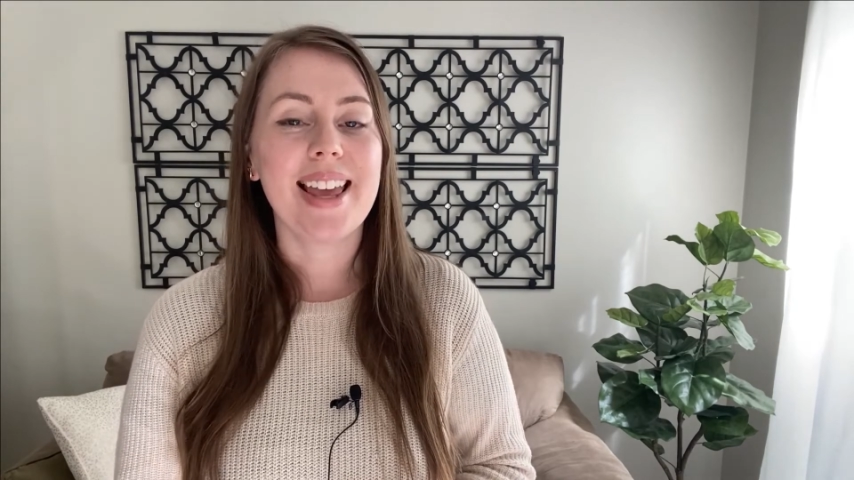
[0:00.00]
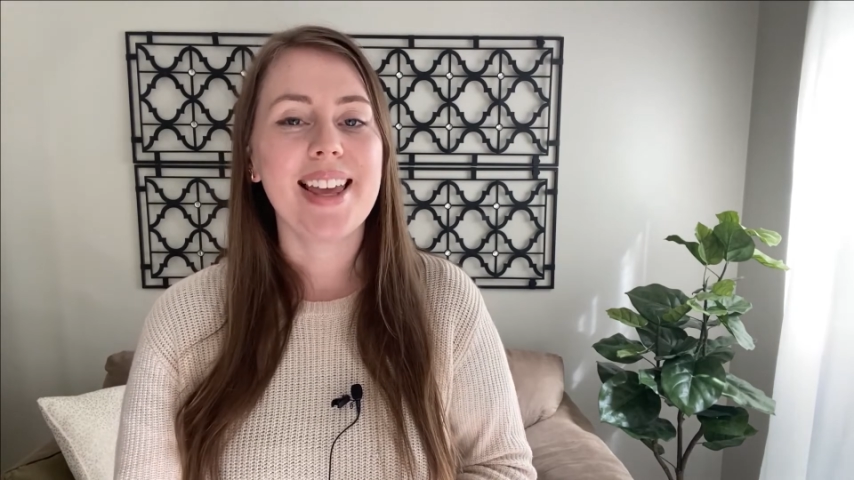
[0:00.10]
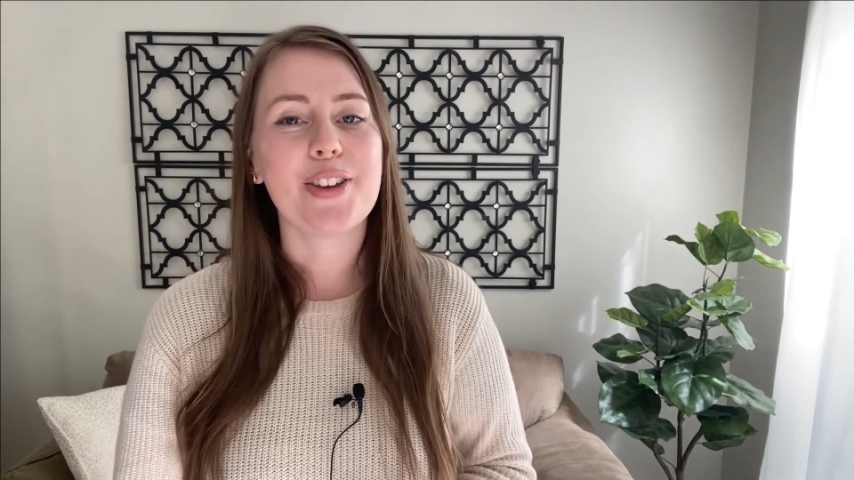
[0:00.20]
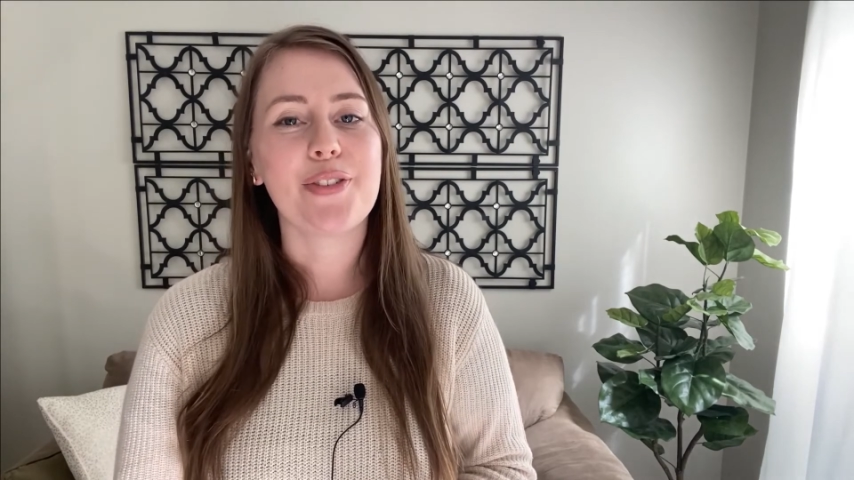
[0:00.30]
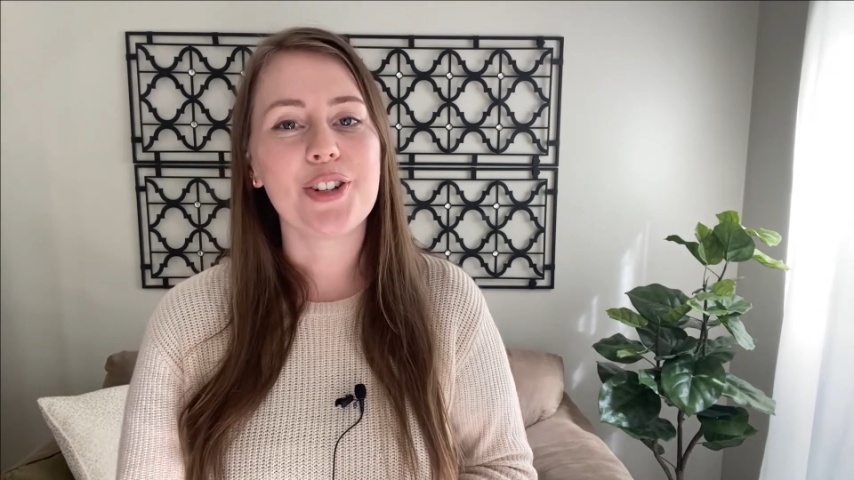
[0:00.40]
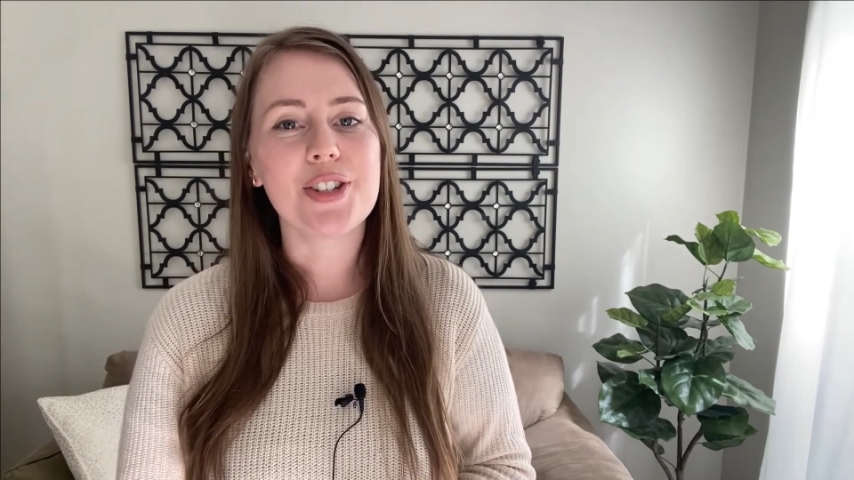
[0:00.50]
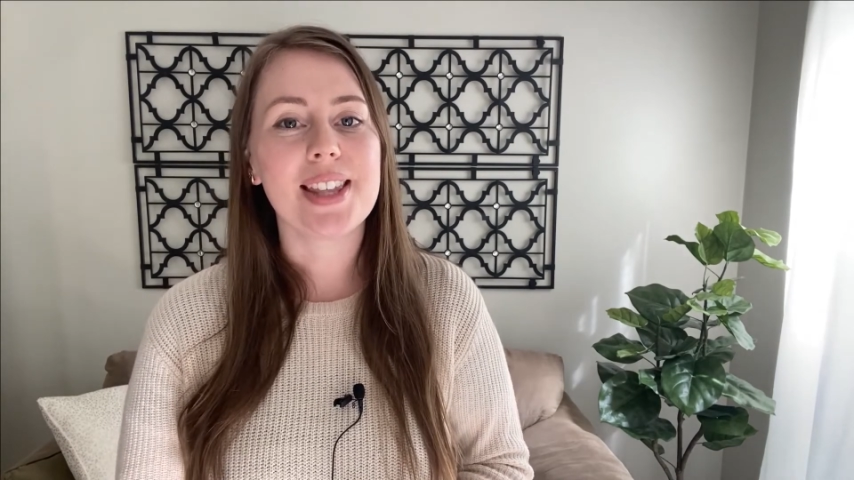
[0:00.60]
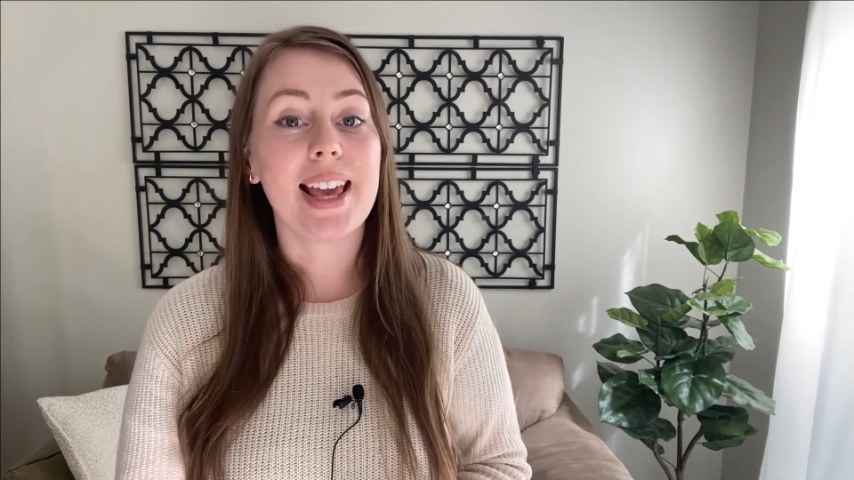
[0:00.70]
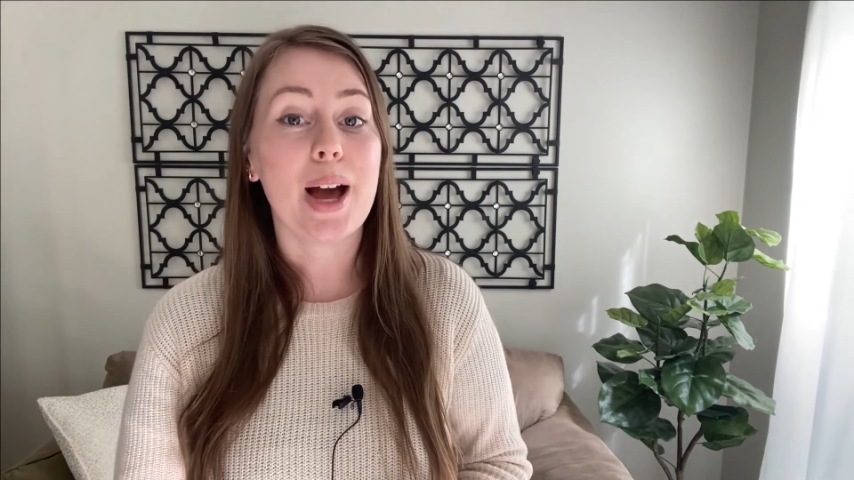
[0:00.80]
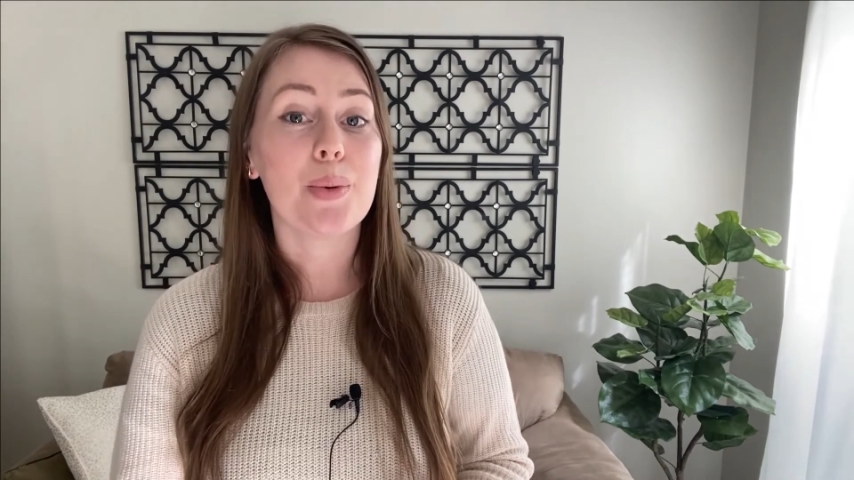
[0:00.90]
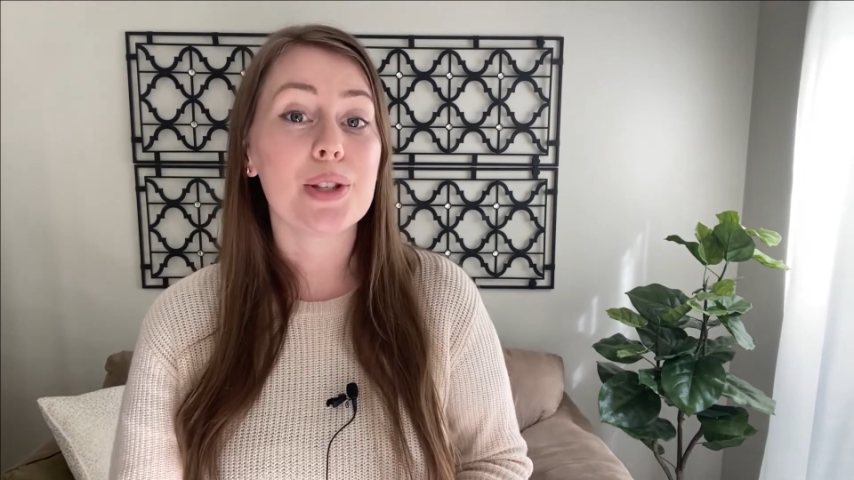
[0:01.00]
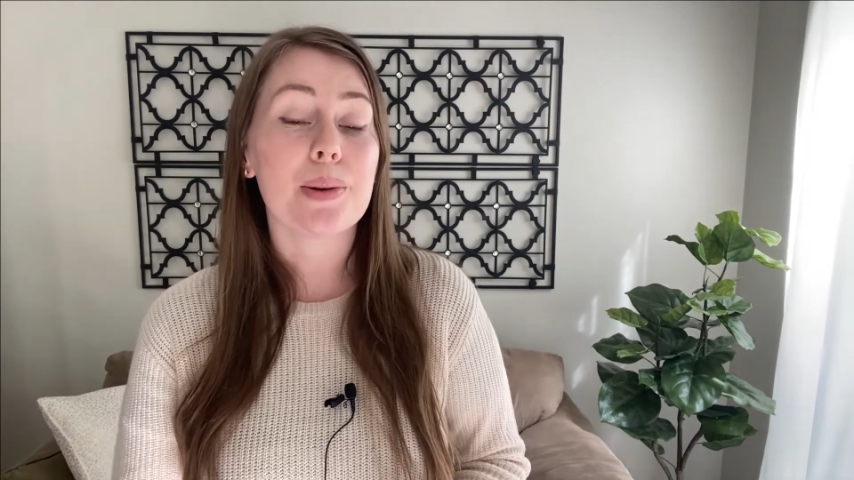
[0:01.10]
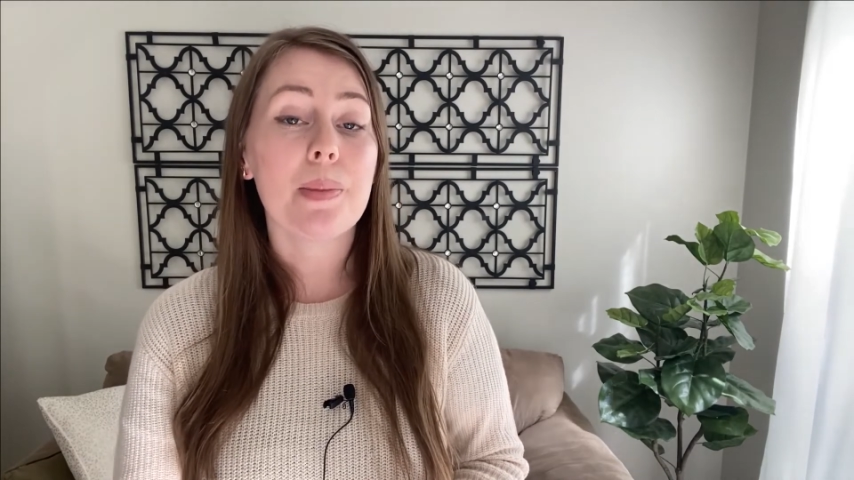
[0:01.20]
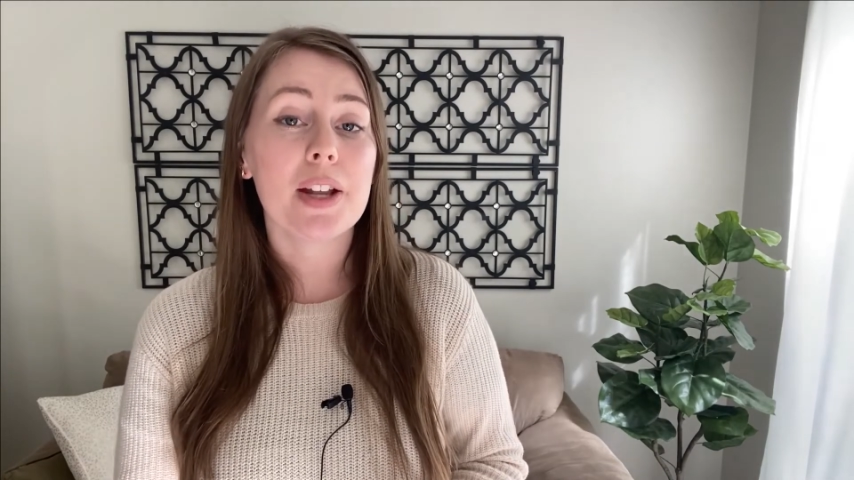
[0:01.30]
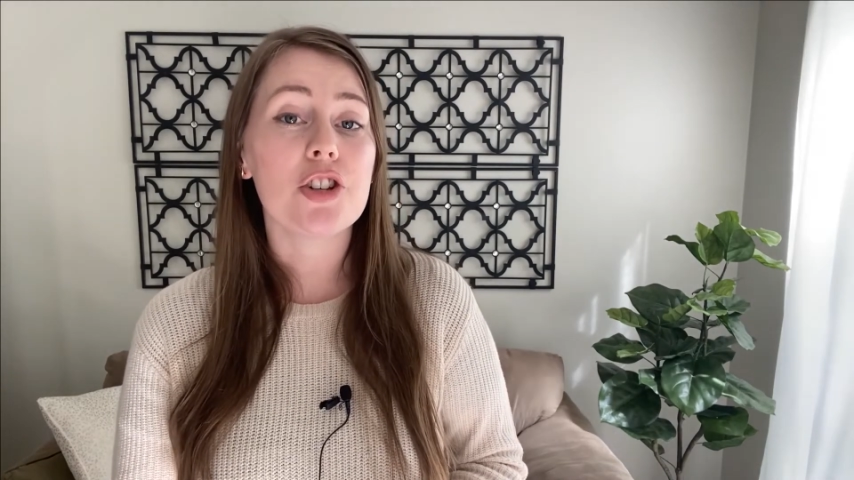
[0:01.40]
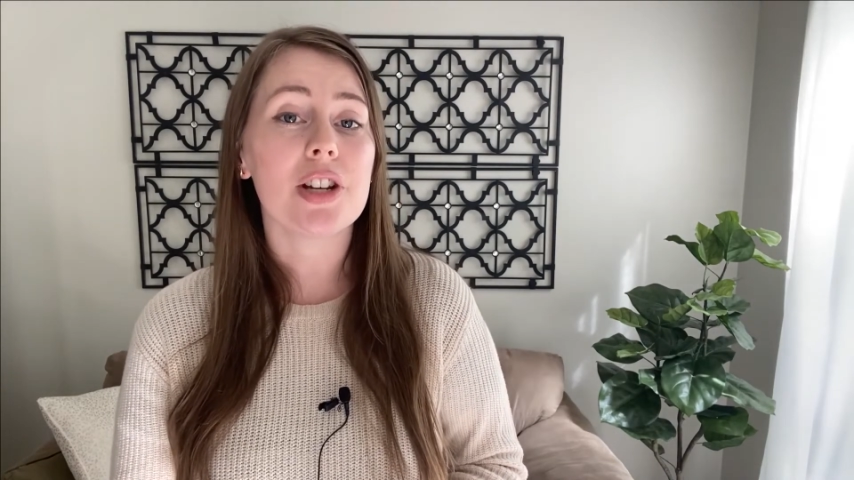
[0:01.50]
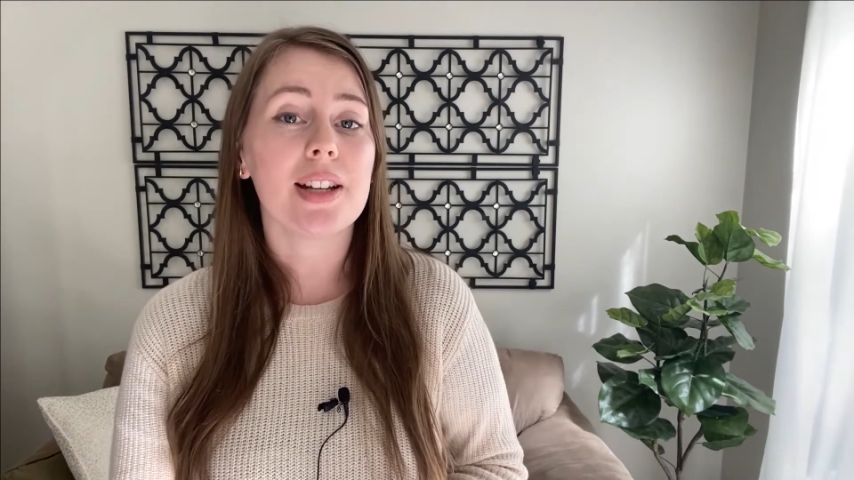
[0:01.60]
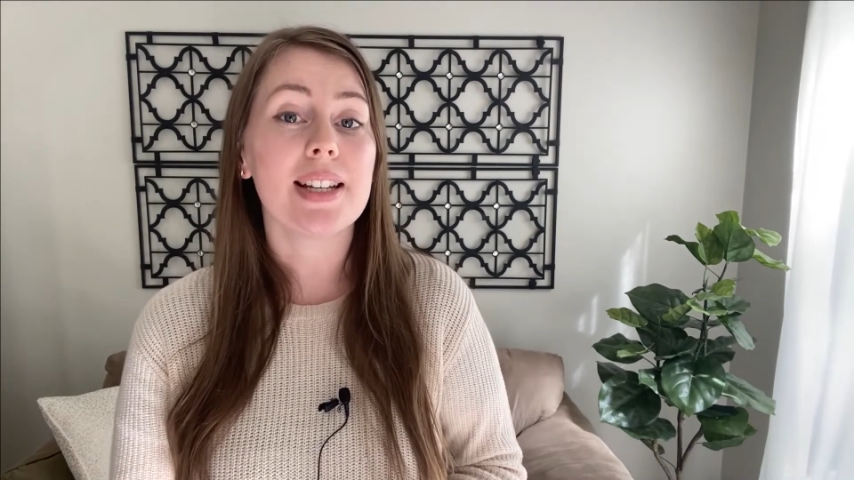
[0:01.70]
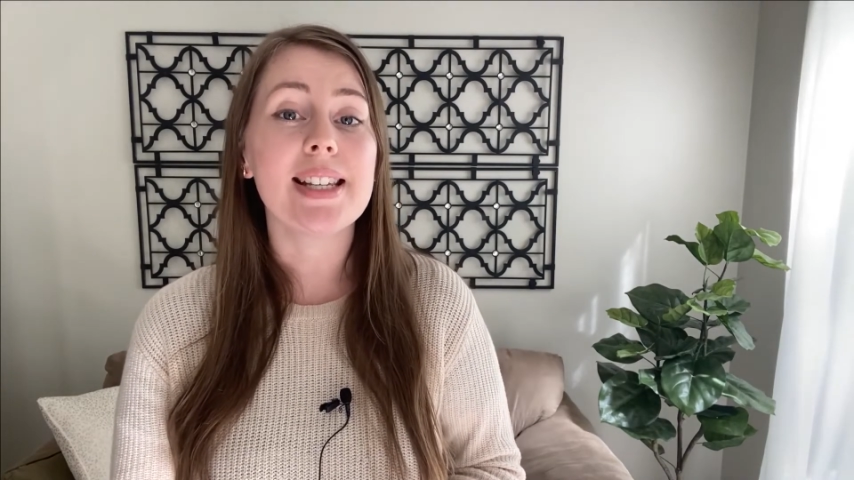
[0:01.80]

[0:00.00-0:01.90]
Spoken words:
The first thing I want to mention